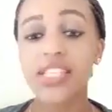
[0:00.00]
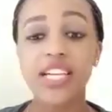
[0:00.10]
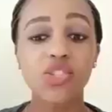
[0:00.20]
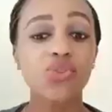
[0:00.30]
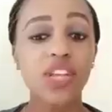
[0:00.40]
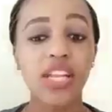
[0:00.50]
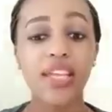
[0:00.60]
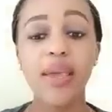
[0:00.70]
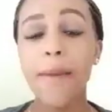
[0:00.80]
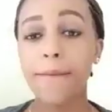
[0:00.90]
that you
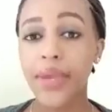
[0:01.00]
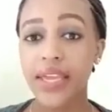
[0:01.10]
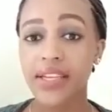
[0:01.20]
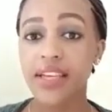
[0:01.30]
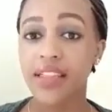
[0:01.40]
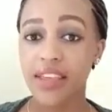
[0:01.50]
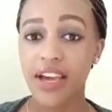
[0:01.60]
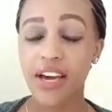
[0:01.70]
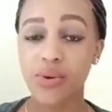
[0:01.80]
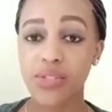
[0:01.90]
really paid the
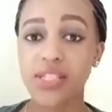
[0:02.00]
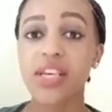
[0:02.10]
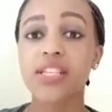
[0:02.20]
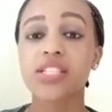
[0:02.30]
house.